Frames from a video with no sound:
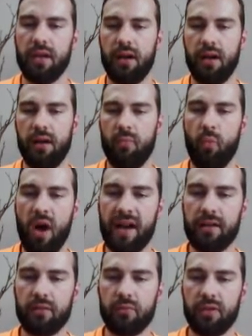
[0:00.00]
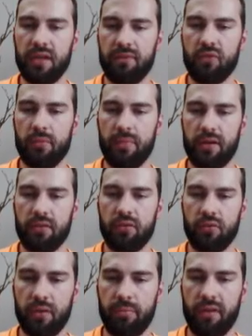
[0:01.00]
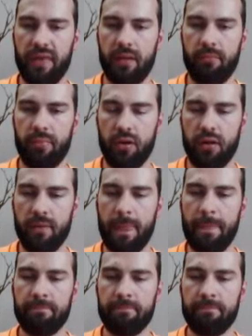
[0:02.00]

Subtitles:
Wider will give you a better grip on that bar.